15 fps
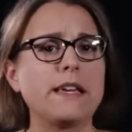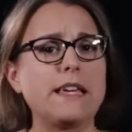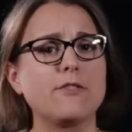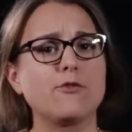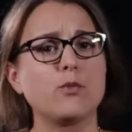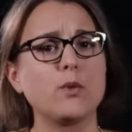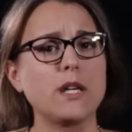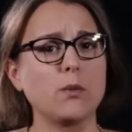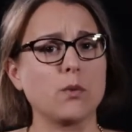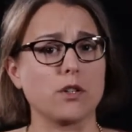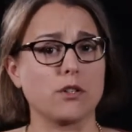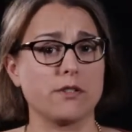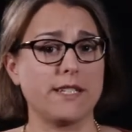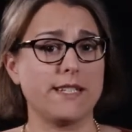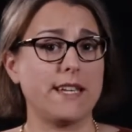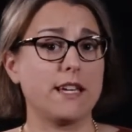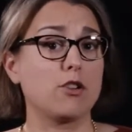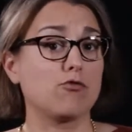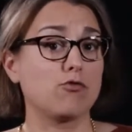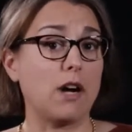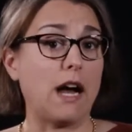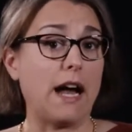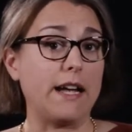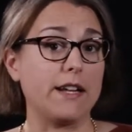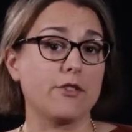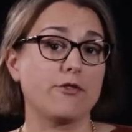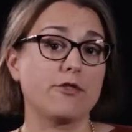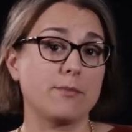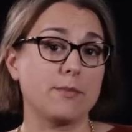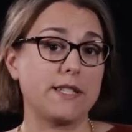If we were to take a ride
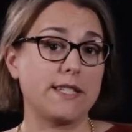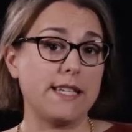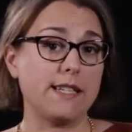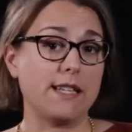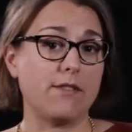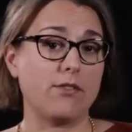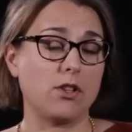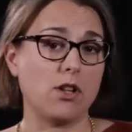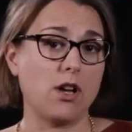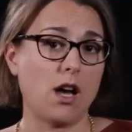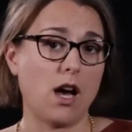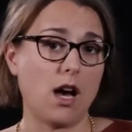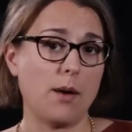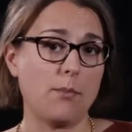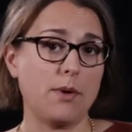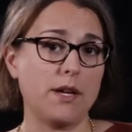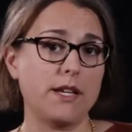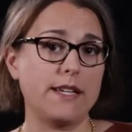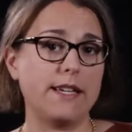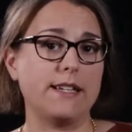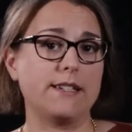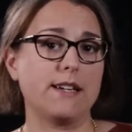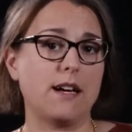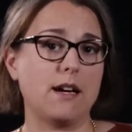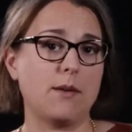from sea level up and